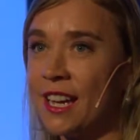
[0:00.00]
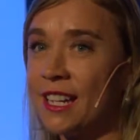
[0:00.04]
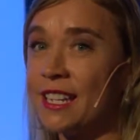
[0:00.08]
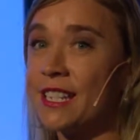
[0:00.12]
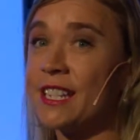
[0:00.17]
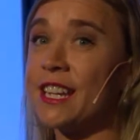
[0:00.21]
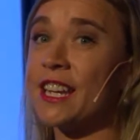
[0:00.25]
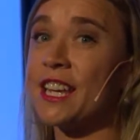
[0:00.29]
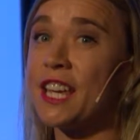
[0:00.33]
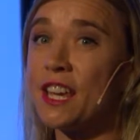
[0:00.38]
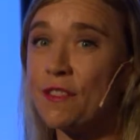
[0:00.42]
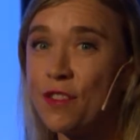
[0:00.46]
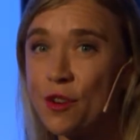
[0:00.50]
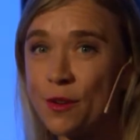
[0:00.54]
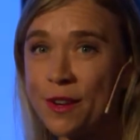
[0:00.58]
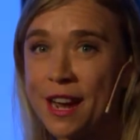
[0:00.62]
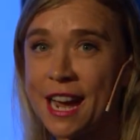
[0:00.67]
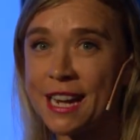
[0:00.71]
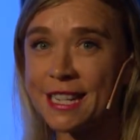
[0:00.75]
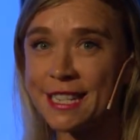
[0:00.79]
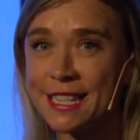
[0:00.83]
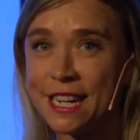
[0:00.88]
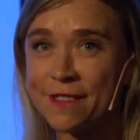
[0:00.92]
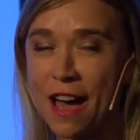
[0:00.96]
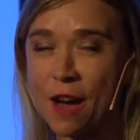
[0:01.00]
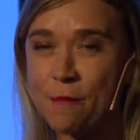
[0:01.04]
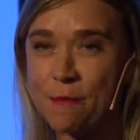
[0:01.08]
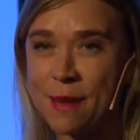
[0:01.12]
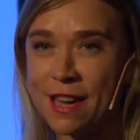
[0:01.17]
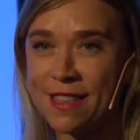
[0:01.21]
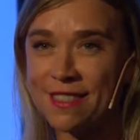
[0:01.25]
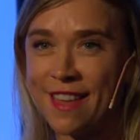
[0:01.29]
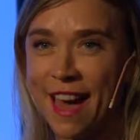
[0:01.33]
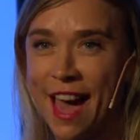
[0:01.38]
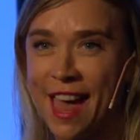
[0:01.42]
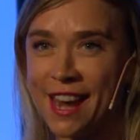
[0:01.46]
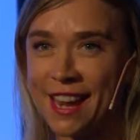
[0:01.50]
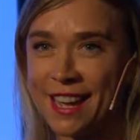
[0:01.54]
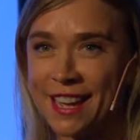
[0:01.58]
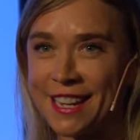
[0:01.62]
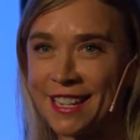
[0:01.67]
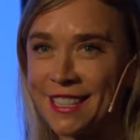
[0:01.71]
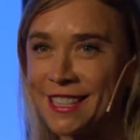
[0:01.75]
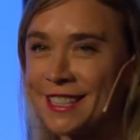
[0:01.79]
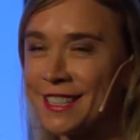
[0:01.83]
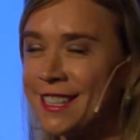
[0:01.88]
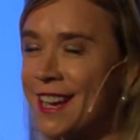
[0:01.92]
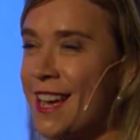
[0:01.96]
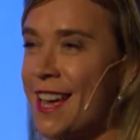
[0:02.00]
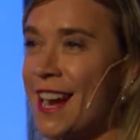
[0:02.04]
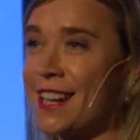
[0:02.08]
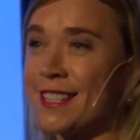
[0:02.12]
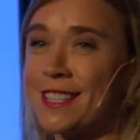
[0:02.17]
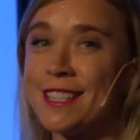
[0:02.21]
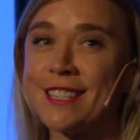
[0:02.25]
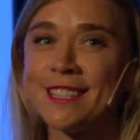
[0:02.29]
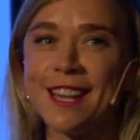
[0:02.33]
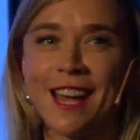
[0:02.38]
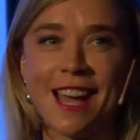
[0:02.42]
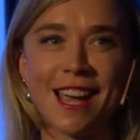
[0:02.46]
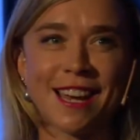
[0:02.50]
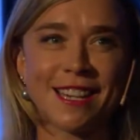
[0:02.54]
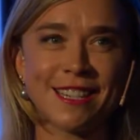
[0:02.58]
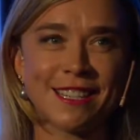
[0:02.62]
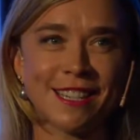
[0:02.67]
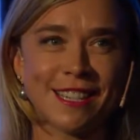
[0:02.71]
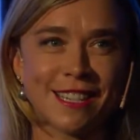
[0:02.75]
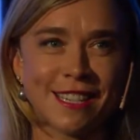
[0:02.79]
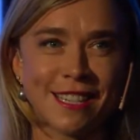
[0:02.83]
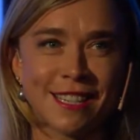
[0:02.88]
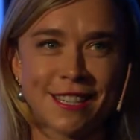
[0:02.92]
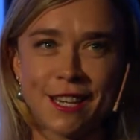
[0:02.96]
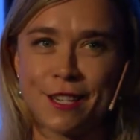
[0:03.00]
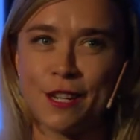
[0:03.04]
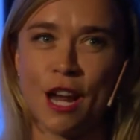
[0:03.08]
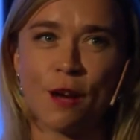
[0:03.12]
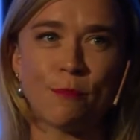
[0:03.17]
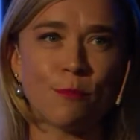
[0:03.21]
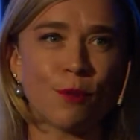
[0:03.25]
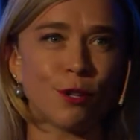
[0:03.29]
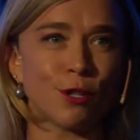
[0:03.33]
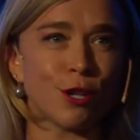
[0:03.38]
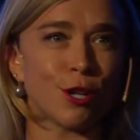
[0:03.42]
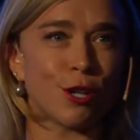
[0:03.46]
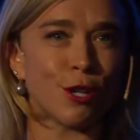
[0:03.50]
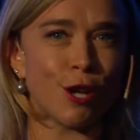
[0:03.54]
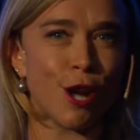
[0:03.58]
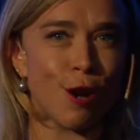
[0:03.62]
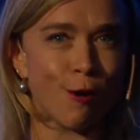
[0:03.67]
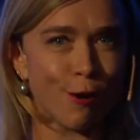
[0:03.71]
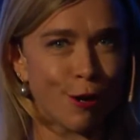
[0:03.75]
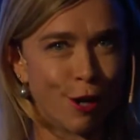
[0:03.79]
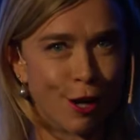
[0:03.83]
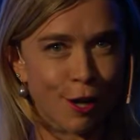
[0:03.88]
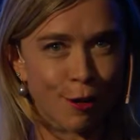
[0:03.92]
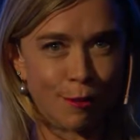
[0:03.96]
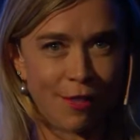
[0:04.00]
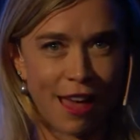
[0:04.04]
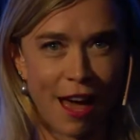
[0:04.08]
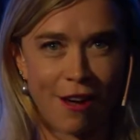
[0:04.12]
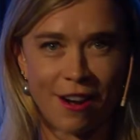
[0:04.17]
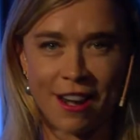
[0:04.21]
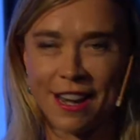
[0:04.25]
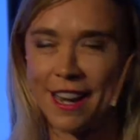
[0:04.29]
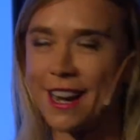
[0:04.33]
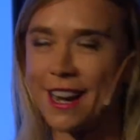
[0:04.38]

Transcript: To give you an idea of how big that is, as a scientist, numbers are no good without any